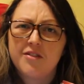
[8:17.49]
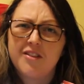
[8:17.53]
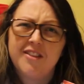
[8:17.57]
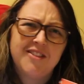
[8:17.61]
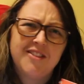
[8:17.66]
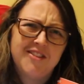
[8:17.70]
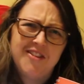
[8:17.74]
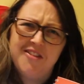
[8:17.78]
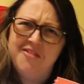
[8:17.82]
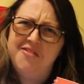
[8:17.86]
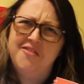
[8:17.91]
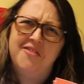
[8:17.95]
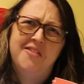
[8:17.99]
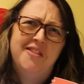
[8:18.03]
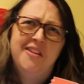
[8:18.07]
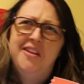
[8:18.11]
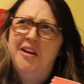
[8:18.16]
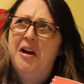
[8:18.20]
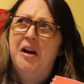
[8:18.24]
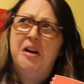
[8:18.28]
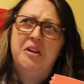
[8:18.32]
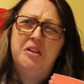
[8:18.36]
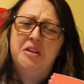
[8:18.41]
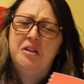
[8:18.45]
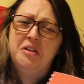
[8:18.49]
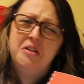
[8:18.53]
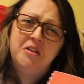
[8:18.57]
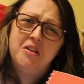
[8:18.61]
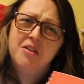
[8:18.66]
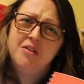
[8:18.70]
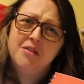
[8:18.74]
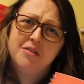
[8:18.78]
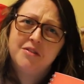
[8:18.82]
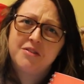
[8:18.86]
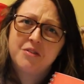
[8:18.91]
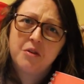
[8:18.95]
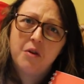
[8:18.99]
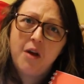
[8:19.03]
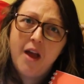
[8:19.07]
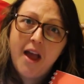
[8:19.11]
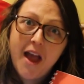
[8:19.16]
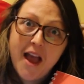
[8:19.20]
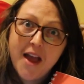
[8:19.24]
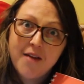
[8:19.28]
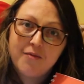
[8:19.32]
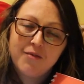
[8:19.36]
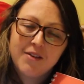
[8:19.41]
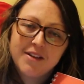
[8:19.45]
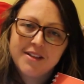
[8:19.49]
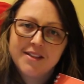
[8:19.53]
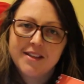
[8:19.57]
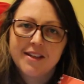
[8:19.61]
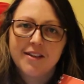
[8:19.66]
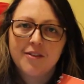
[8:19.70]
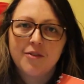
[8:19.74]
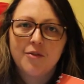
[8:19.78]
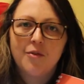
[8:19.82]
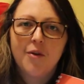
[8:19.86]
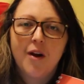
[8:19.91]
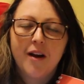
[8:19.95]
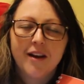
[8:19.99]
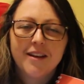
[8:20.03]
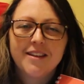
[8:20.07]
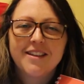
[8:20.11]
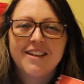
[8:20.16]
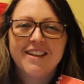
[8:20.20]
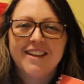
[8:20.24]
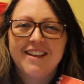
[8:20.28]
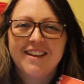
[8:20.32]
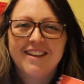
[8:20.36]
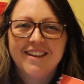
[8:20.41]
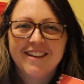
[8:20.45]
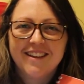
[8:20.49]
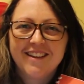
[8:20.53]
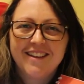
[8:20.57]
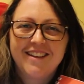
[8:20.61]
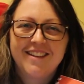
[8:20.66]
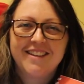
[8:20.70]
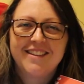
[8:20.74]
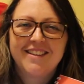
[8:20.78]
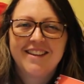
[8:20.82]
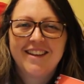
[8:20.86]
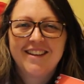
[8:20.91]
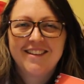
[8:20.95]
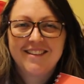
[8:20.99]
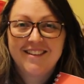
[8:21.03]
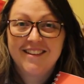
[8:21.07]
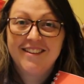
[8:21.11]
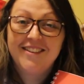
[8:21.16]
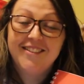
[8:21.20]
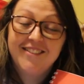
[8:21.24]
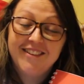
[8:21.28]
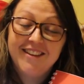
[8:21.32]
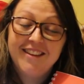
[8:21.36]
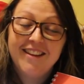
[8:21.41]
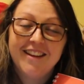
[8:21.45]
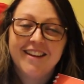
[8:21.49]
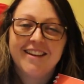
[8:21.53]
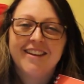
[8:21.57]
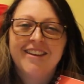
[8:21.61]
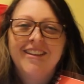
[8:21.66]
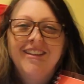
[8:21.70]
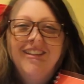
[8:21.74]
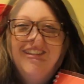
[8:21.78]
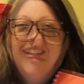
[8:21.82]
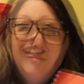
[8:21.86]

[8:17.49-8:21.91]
I don't use every single idea because that's a lot in there.